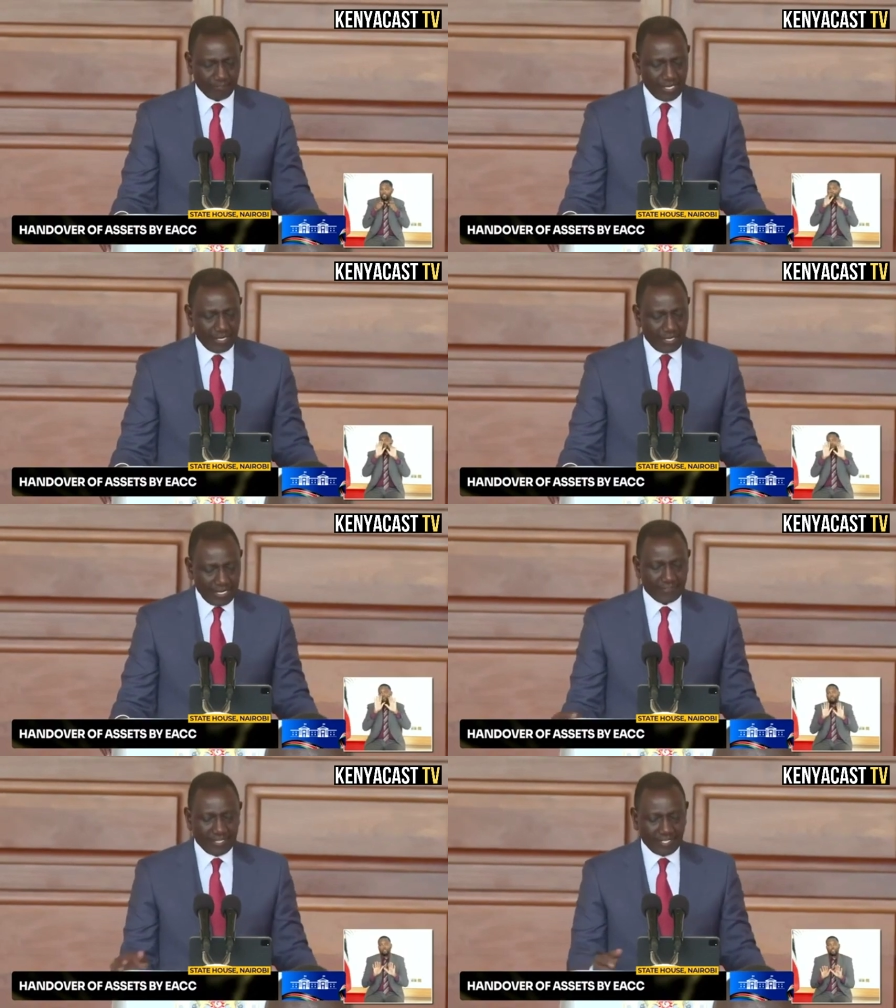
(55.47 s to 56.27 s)
in the
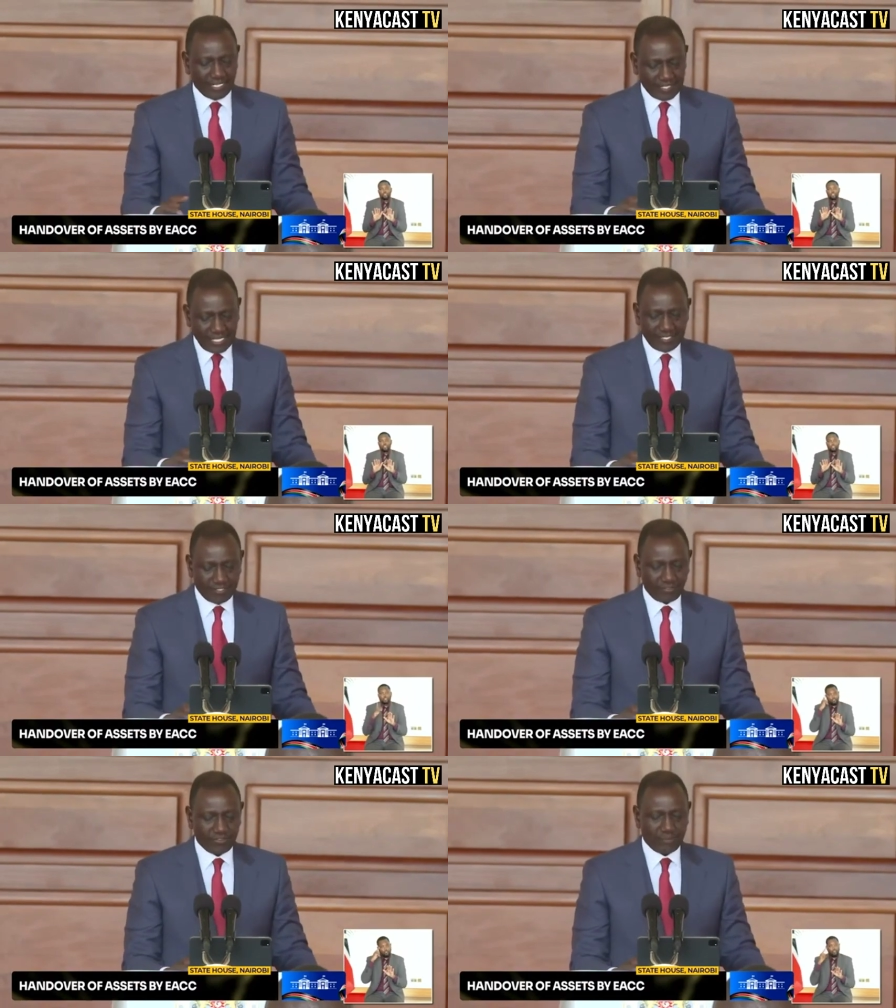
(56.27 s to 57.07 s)
success, in the success
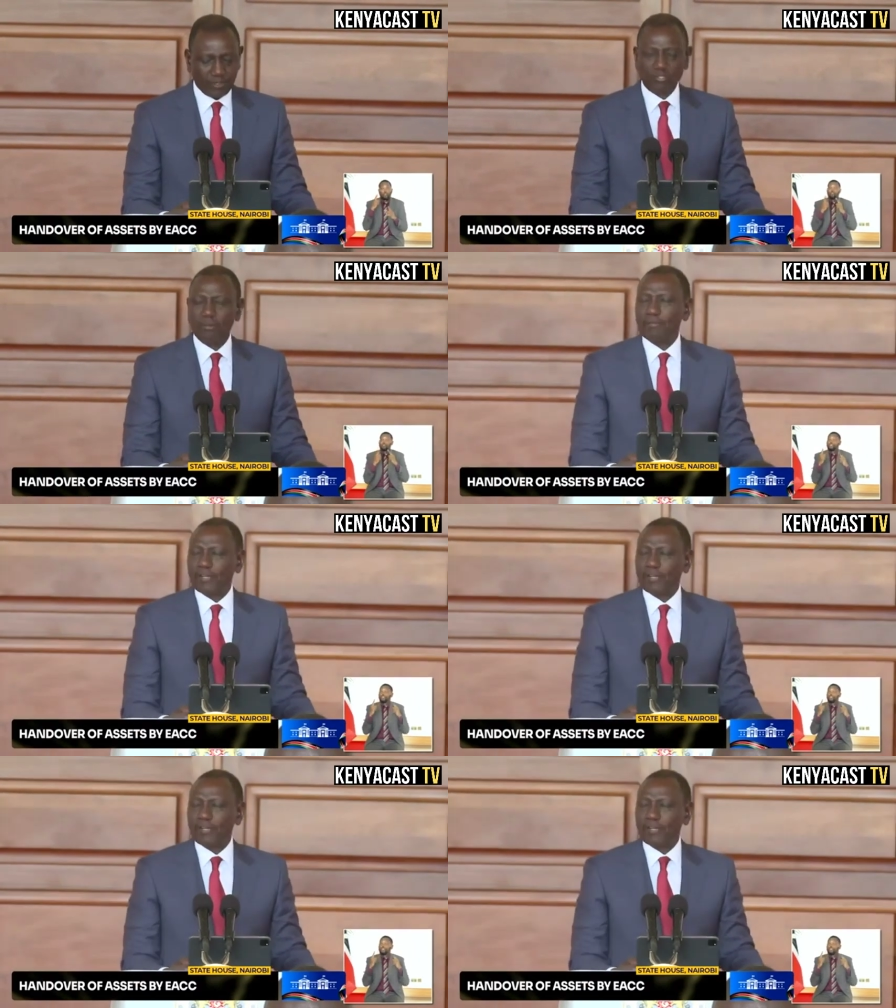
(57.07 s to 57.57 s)
of the bottom-up bottom